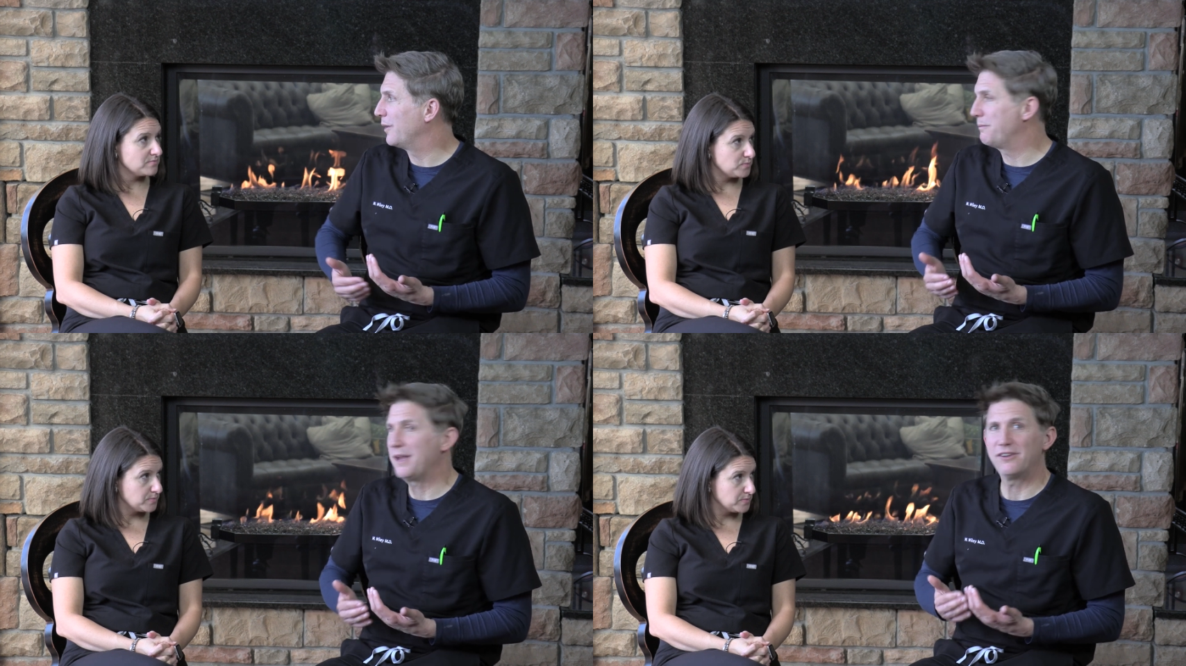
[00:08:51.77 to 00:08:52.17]

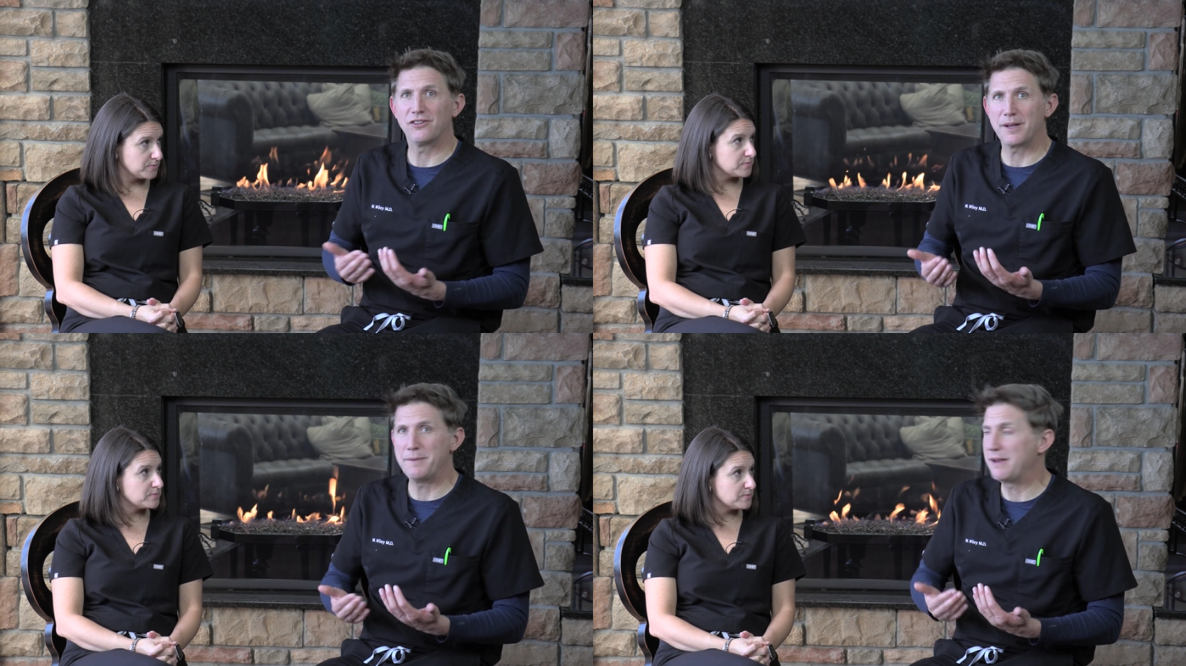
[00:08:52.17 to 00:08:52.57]
Speaker 1: when
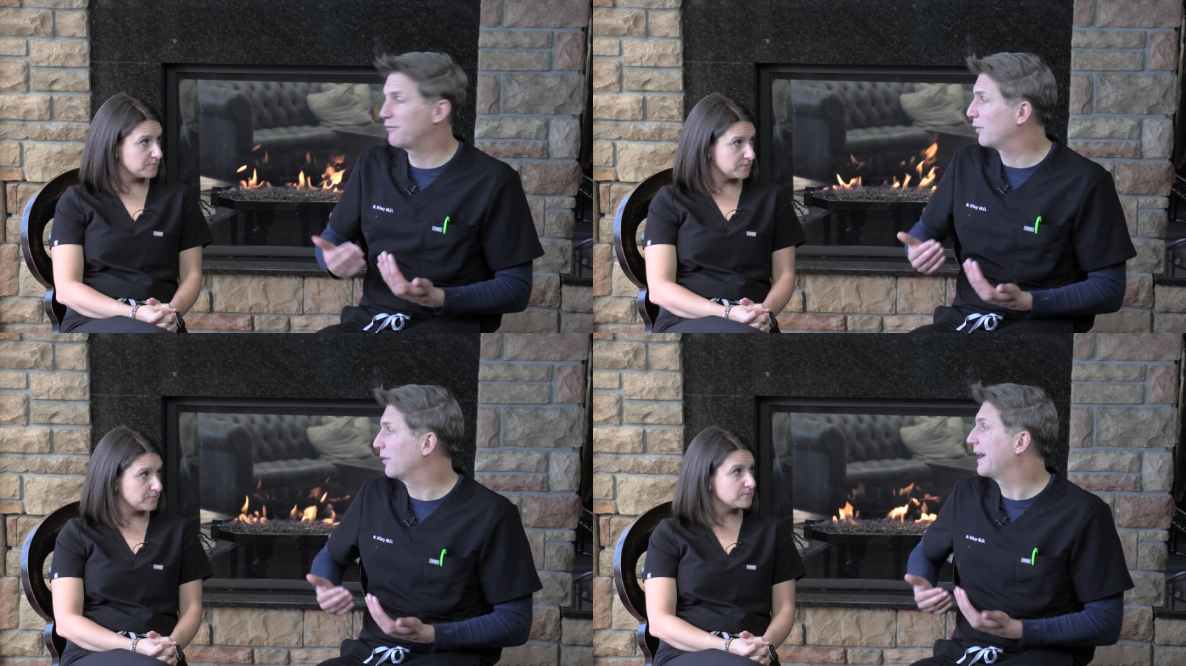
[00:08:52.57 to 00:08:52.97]
patients come
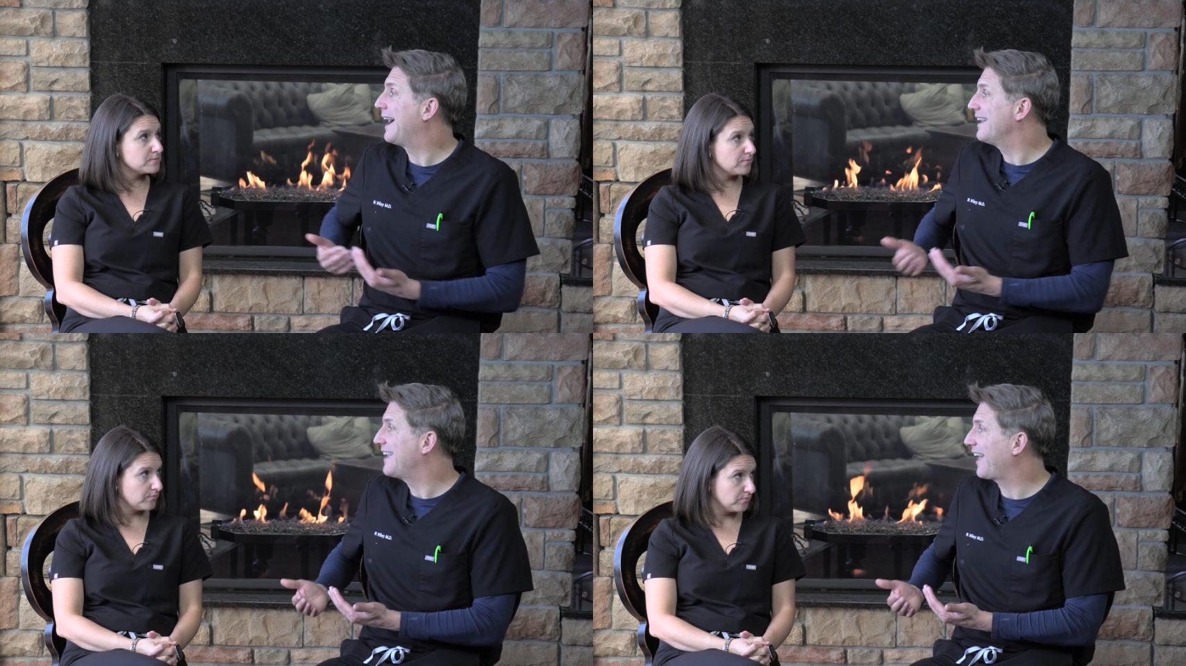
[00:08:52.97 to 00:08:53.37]
in for
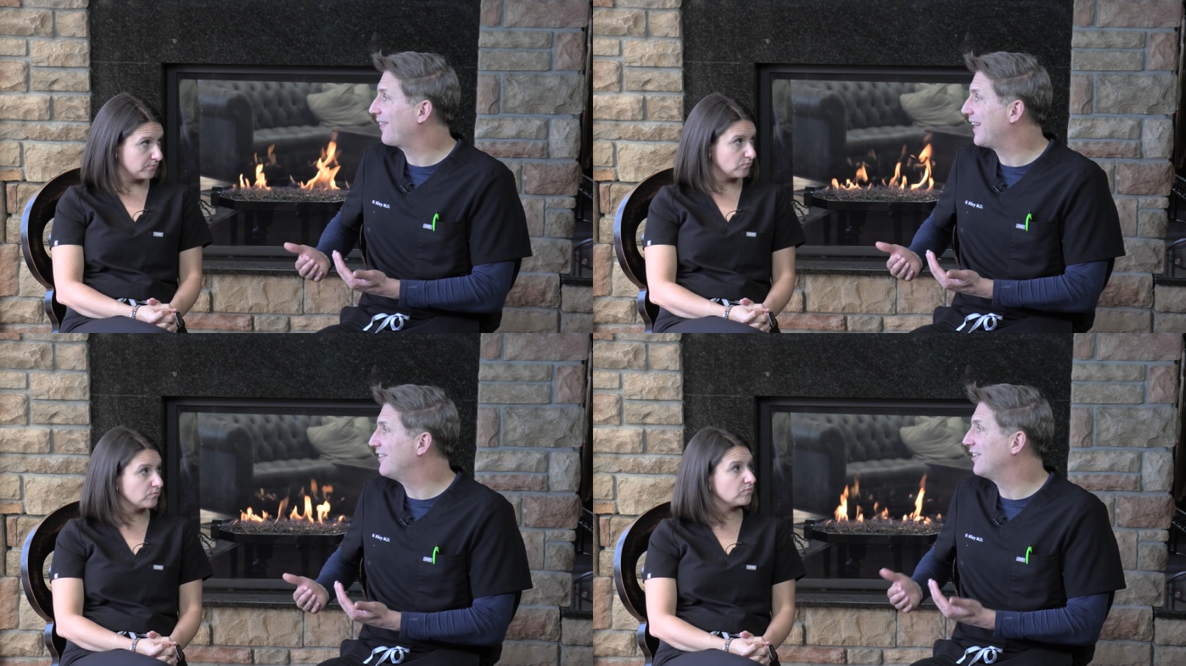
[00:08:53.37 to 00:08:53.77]

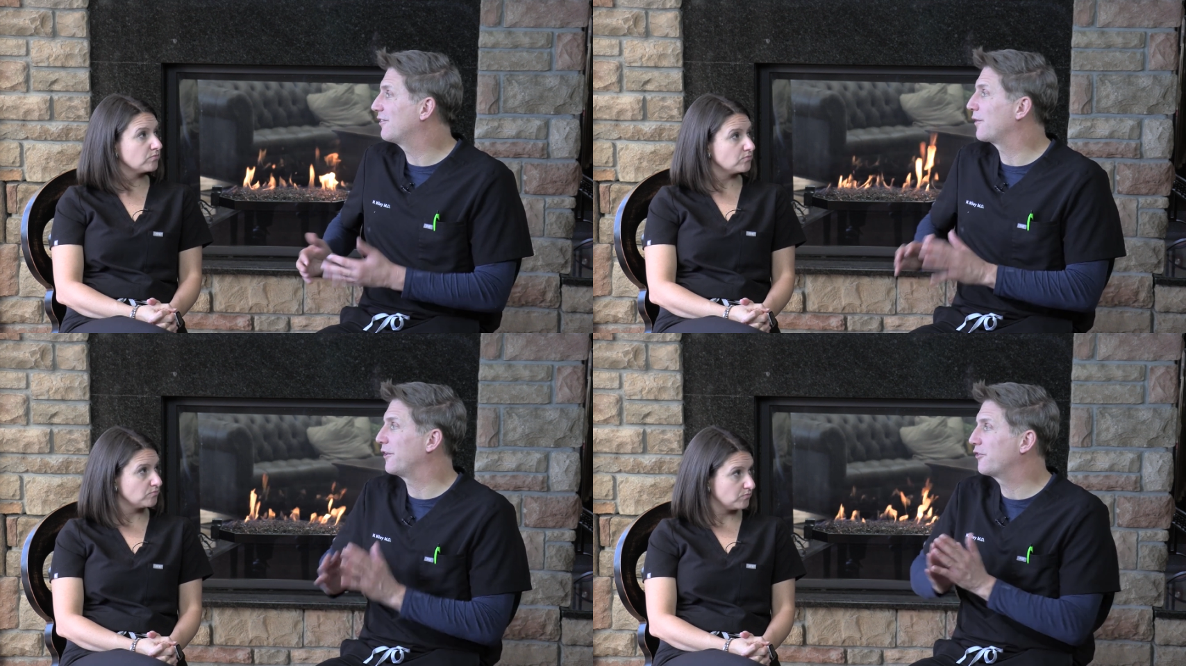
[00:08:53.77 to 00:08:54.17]
contact
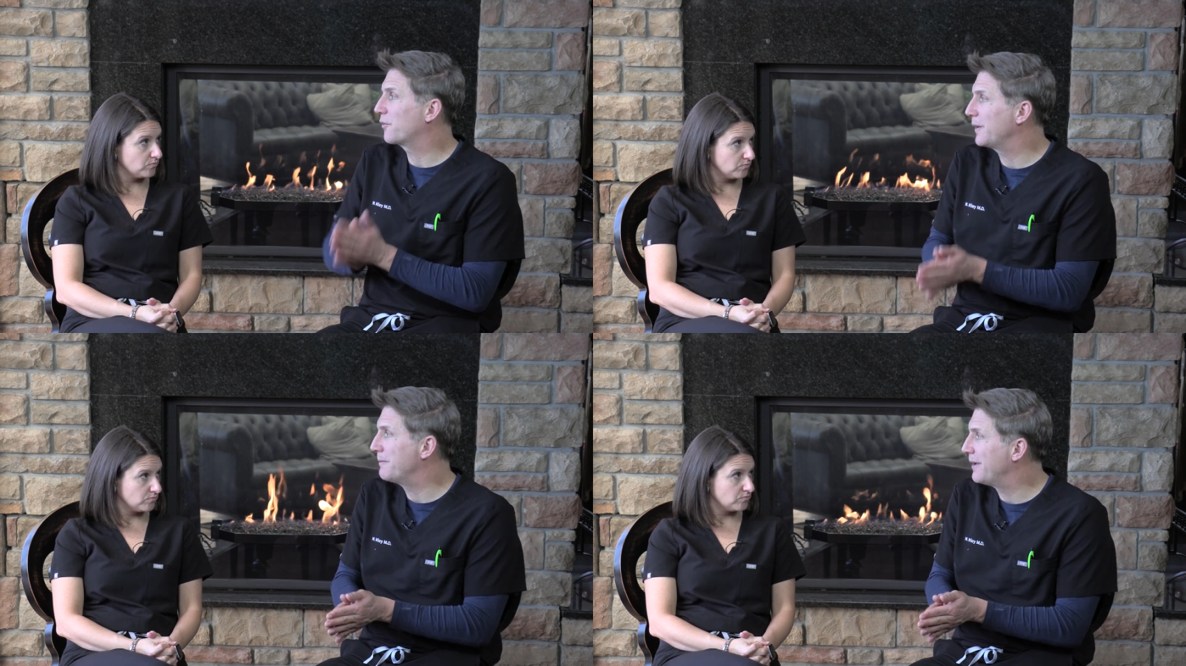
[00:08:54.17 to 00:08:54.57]
lenses for the
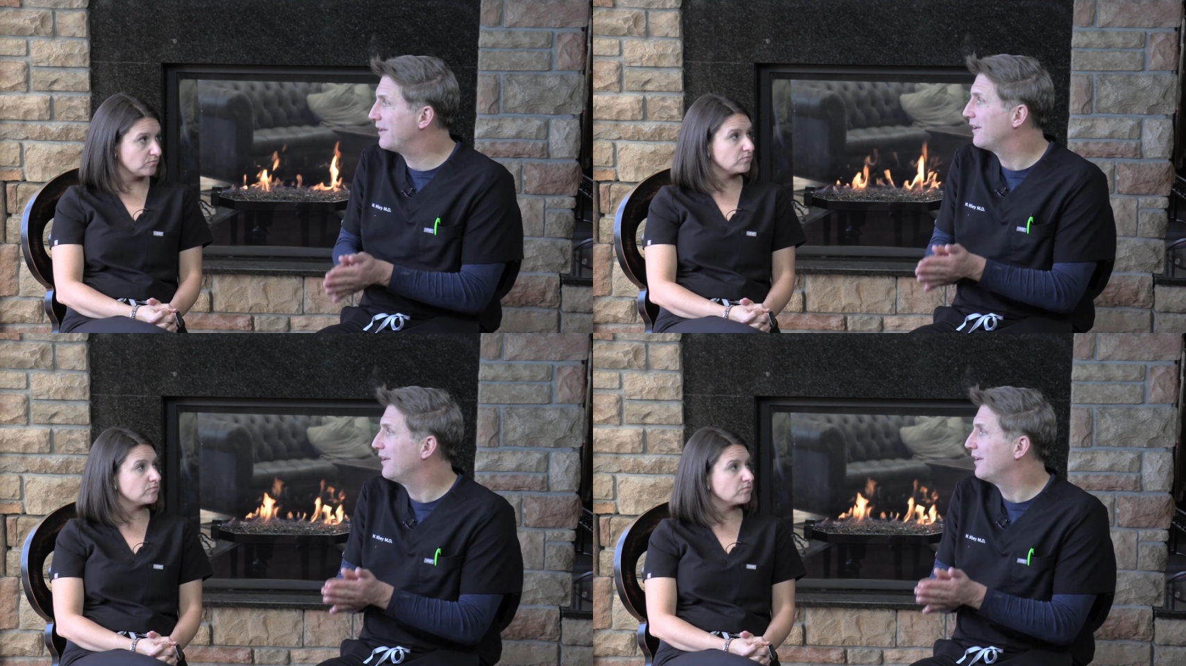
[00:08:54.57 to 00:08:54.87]
treatment